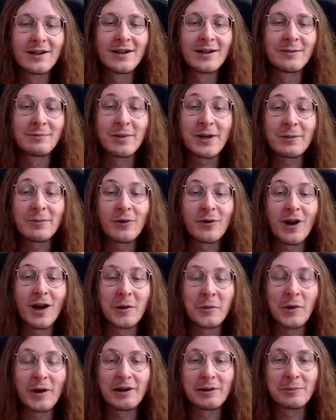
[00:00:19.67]
People are
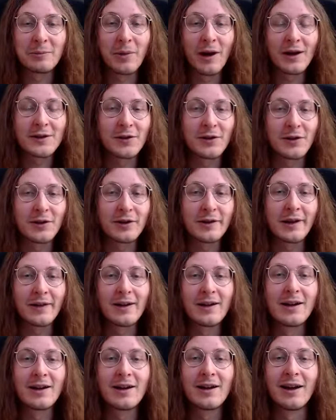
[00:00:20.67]
very puzzled that
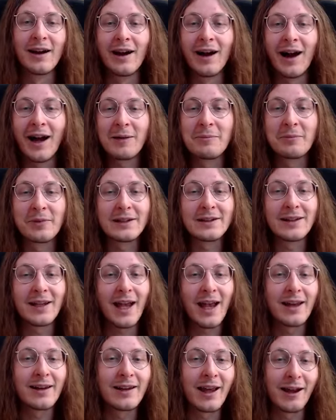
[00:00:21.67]
I'm pretty
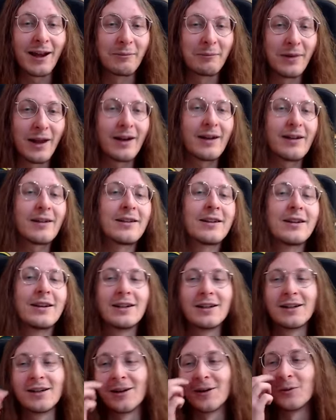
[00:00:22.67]
endgame player,
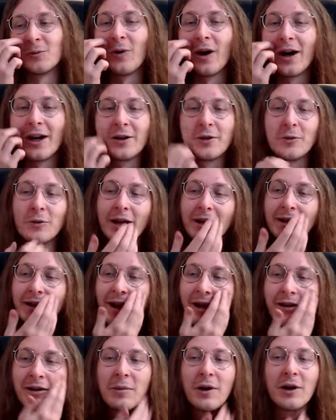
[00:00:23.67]
why do I
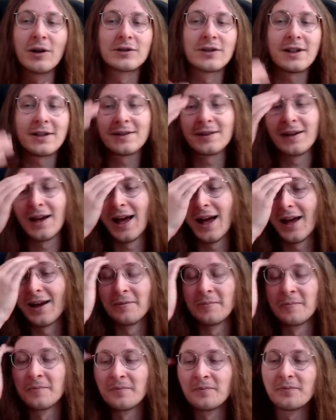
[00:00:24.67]
care about it?
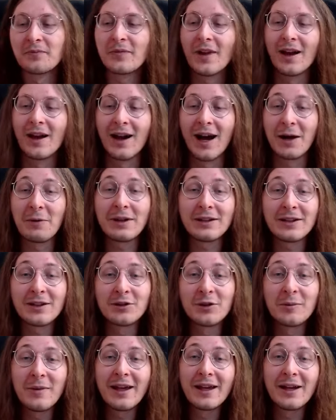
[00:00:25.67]
And I wanted
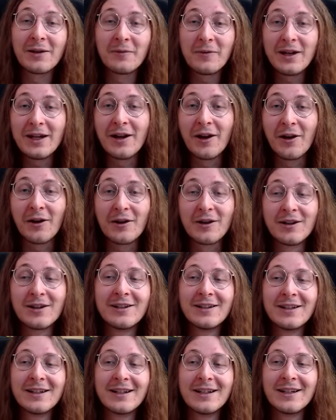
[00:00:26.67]
to make a video
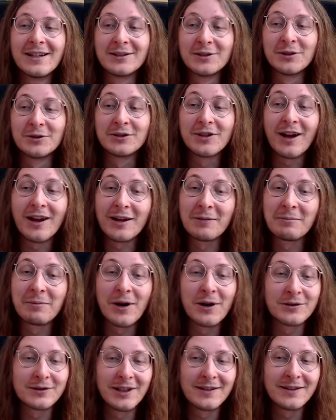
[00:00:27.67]
to talk
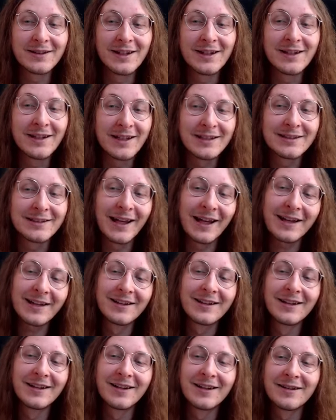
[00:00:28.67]
about it in detail,
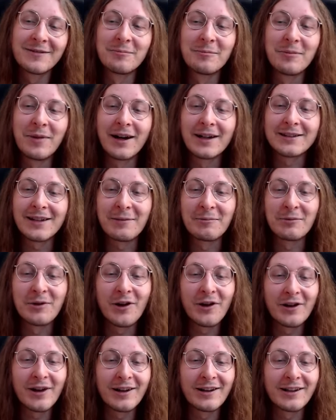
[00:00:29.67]
but I'm
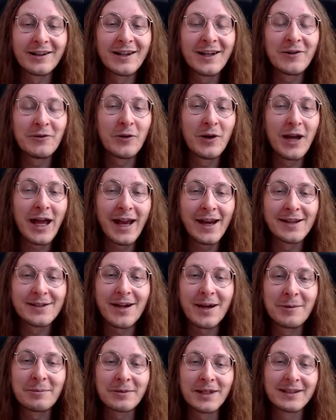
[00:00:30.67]
gonna give you heads
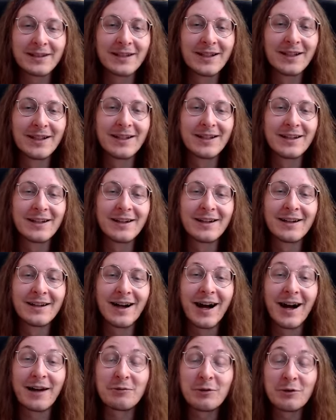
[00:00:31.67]
up that
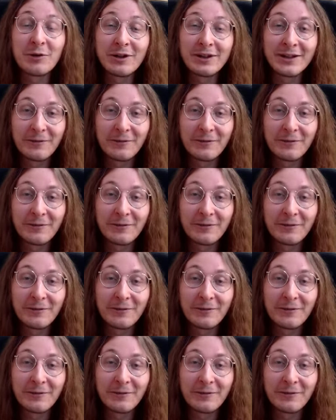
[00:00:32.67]
I'm doing the